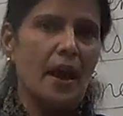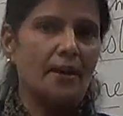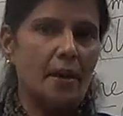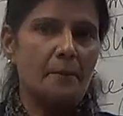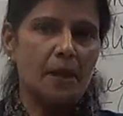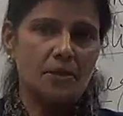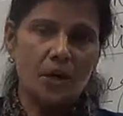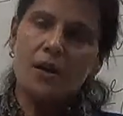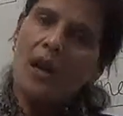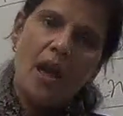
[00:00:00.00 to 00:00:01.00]
and
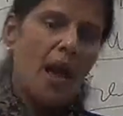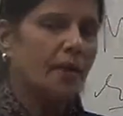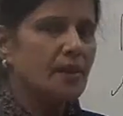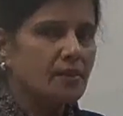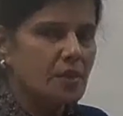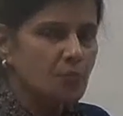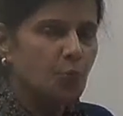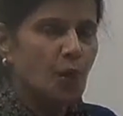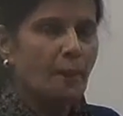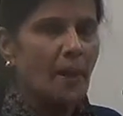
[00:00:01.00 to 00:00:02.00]
Ambedkar and in this
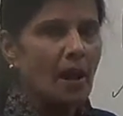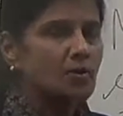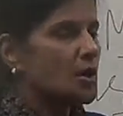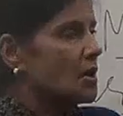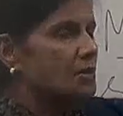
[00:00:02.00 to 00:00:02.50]
Pune Pact,